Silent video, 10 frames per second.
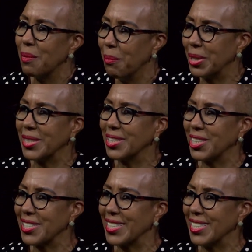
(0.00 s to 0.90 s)
but
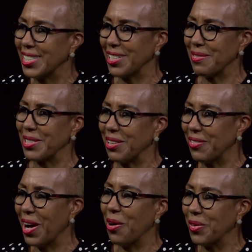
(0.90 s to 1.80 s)
just in terms
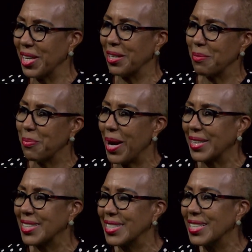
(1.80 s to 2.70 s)
of how they're
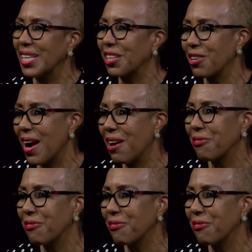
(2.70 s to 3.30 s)
practicing their craft.